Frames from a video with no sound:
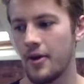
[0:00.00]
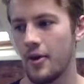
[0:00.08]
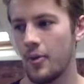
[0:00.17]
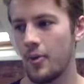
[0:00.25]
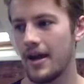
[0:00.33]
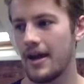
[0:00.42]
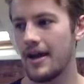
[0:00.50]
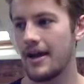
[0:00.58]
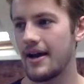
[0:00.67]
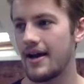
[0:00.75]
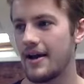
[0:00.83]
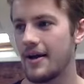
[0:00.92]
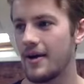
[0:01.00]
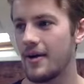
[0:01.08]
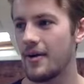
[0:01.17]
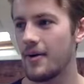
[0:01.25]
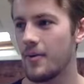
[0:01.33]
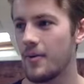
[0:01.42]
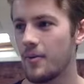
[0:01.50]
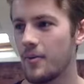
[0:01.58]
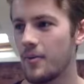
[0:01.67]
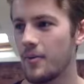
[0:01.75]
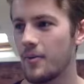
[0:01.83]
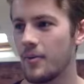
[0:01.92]
we have
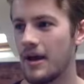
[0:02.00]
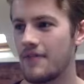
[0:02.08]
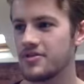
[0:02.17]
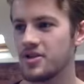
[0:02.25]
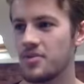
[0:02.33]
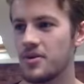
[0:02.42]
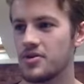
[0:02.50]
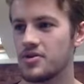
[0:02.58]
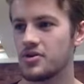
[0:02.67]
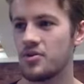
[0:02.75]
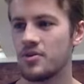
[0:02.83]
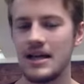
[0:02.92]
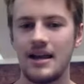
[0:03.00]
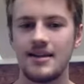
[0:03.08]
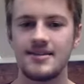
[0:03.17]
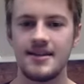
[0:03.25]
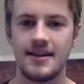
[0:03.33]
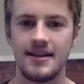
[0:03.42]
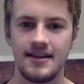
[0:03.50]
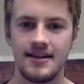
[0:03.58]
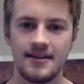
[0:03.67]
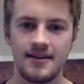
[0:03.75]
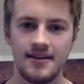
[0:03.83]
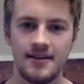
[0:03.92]
so much commonality
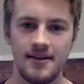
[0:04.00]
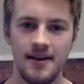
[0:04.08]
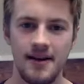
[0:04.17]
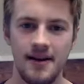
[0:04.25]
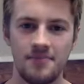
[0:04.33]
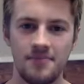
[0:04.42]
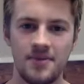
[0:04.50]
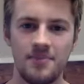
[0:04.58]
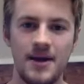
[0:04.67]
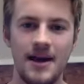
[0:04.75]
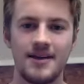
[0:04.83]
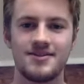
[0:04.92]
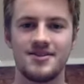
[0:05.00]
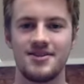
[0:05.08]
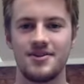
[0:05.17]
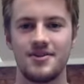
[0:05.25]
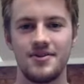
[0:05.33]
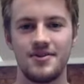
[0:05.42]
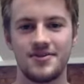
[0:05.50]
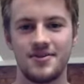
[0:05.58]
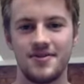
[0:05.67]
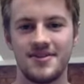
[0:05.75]
compared to sort of the